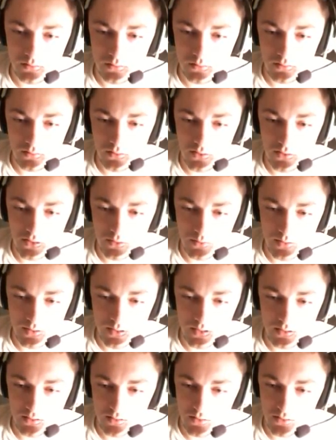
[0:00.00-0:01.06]
Or
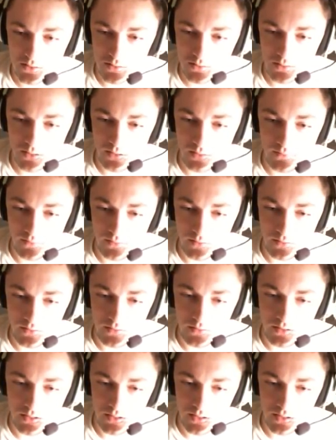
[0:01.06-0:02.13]
something. There should be a photo
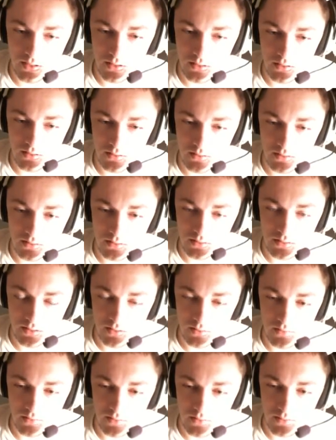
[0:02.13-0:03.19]
on here.
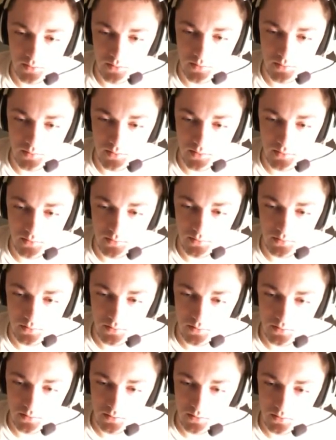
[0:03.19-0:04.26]
Yes, no, maybe so.
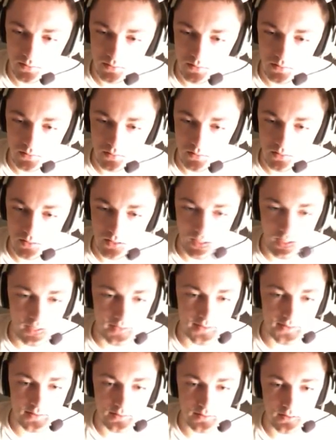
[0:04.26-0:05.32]

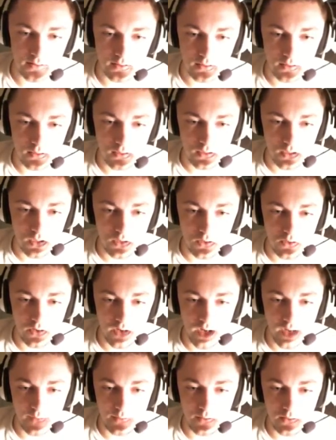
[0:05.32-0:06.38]
Yes! Oh
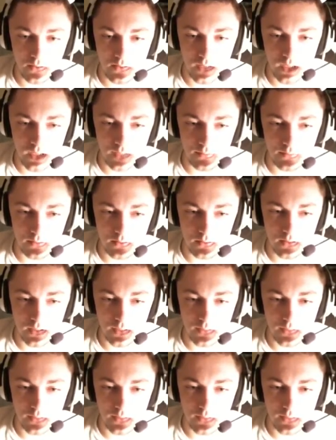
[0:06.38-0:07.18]
crap, oh crap, oh crap.